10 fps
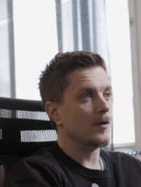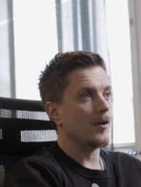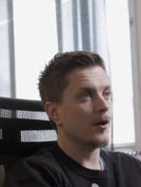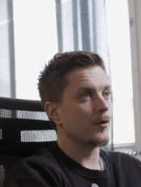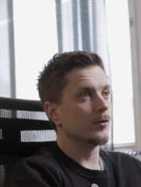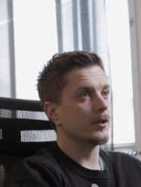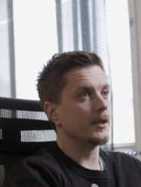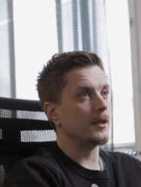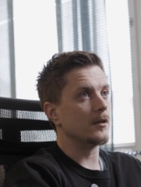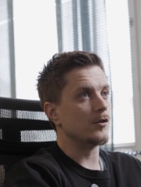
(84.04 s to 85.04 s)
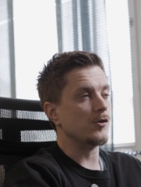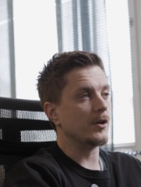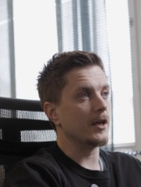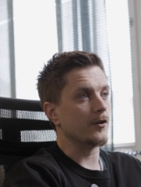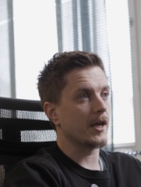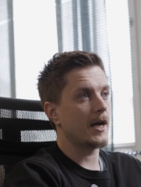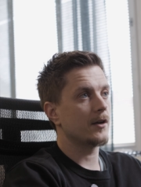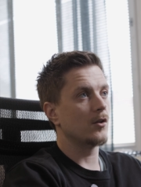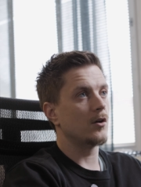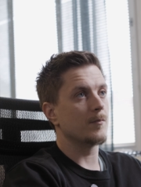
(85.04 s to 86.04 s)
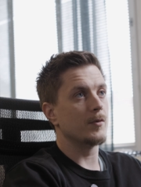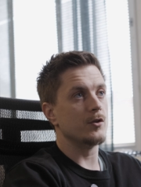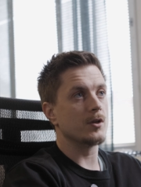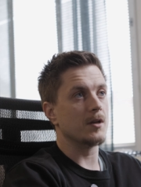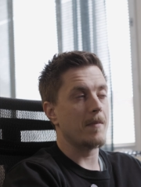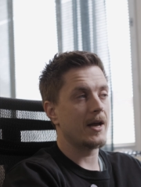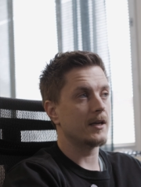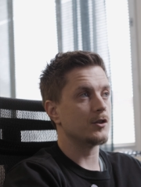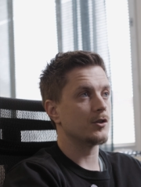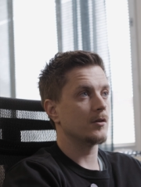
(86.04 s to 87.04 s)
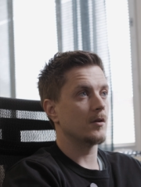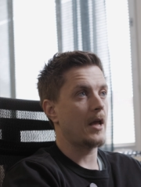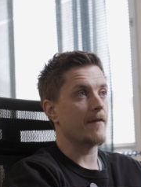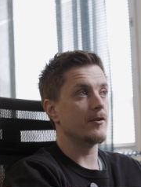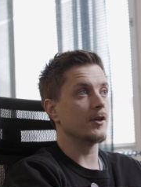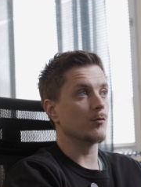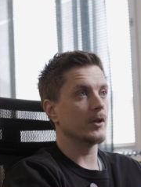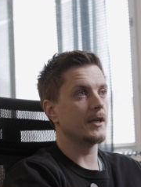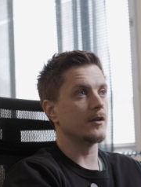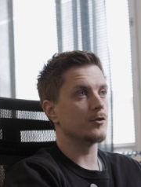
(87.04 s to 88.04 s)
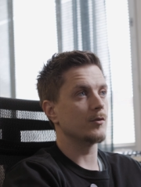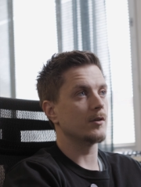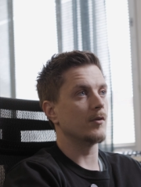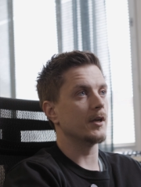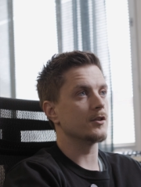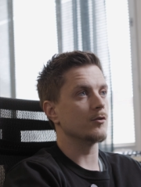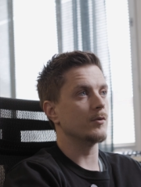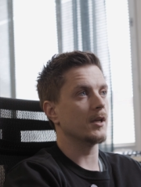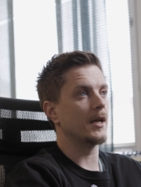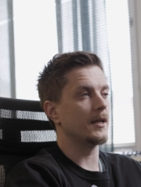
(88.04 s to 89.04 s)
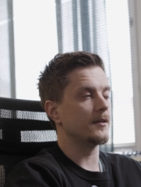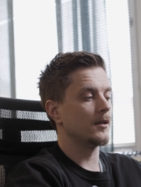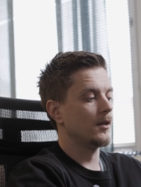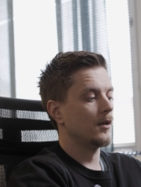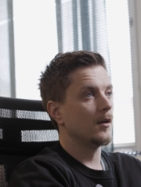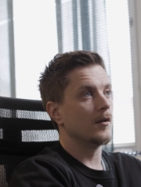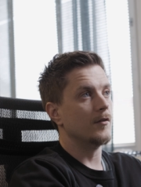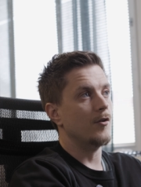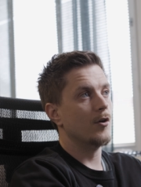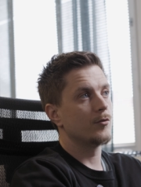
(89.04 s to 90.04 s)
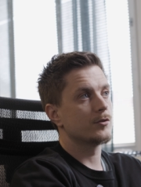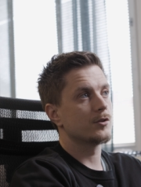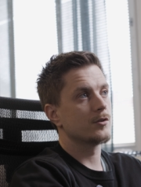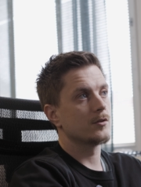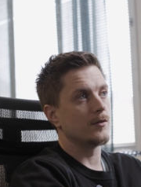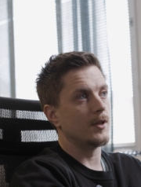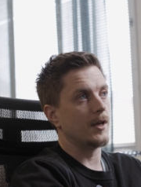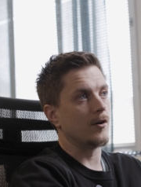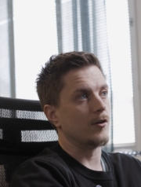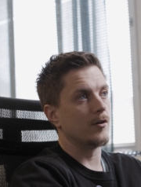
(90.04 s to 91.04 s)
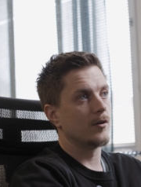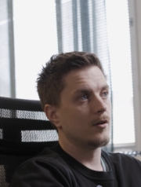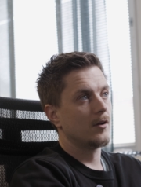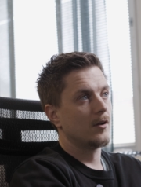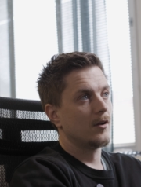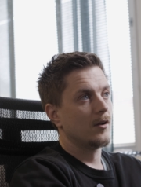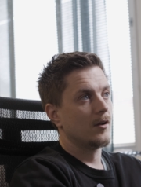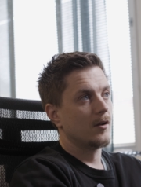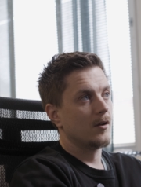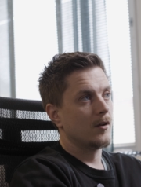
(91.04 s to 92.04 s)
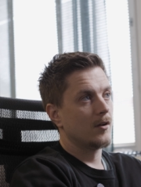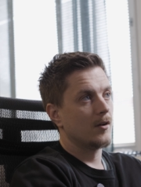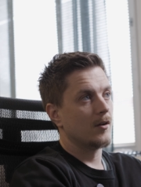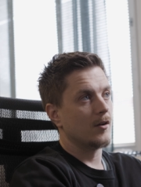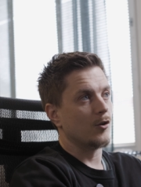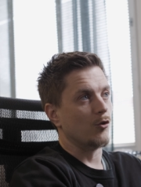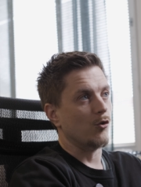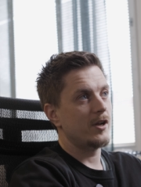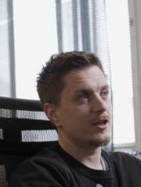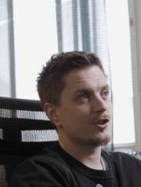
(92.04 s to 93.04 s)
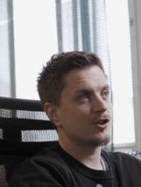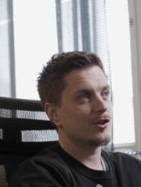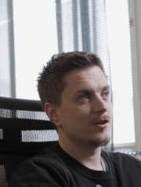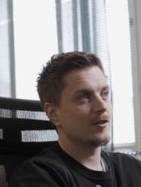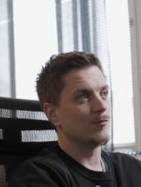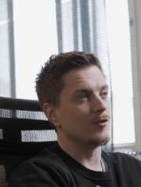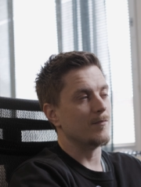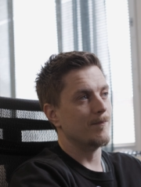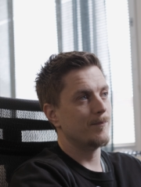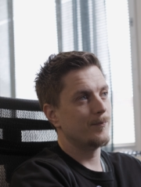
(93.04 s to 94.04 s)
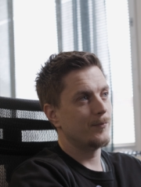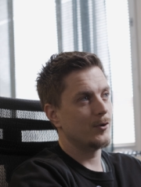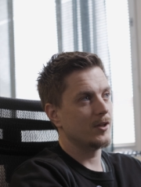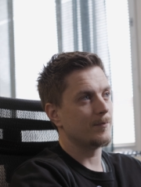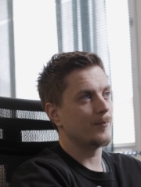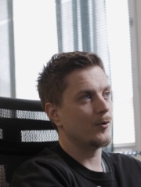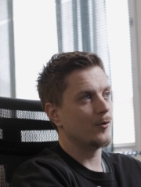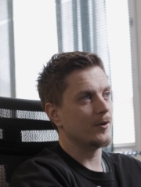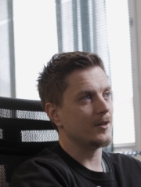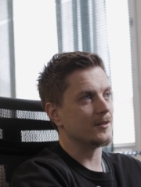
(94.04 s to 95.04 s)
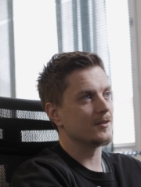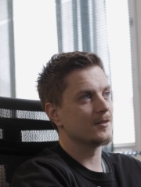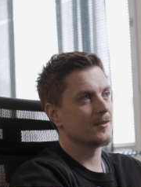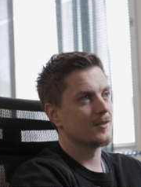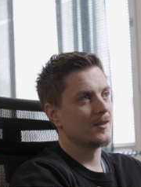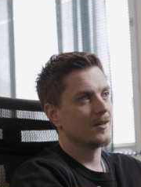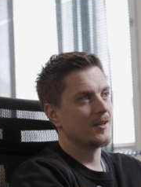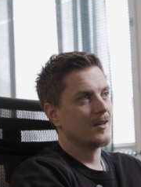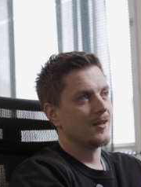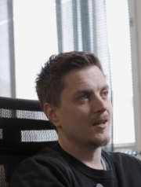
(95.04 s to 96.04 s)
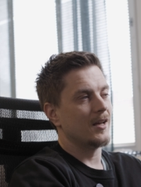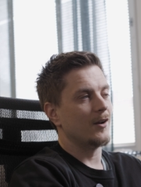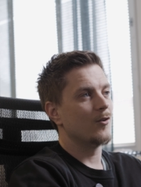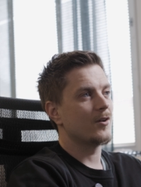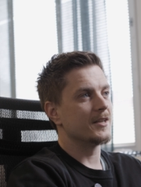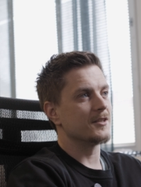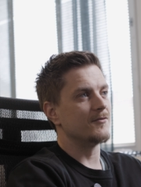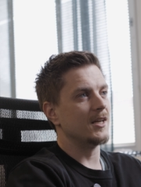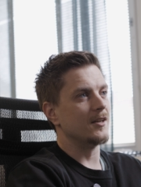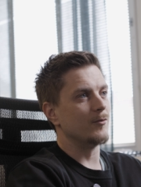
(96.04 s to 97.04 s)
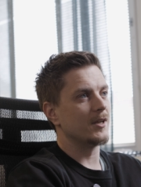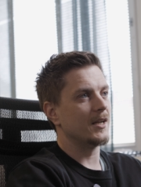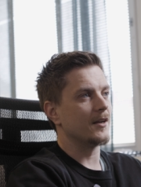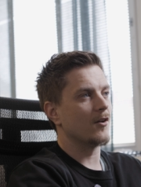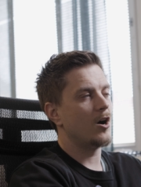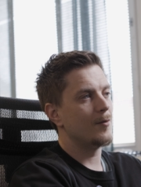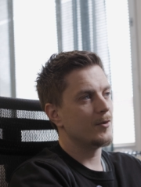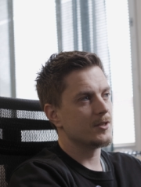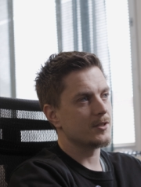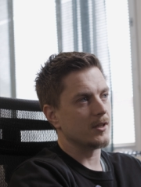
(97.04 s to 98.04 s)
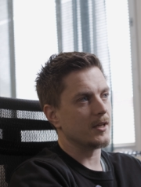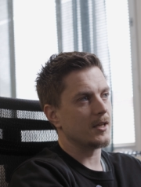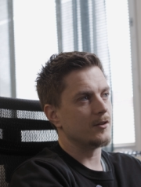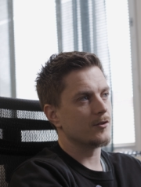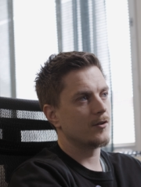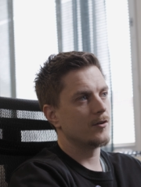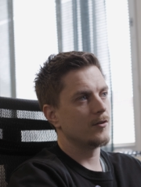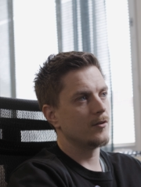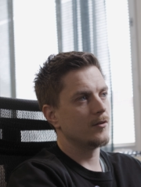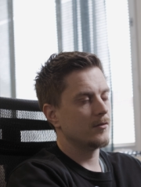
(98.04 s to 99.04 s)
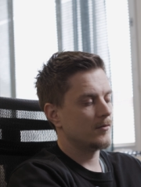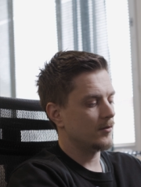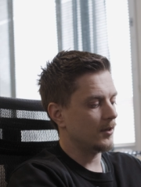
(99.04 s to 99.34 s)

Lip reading: not only do you get your catalog, but you can manage everything relating to it, right? So we can add notes that are rich with bullet points and all kinds of data. We can add commas like internal,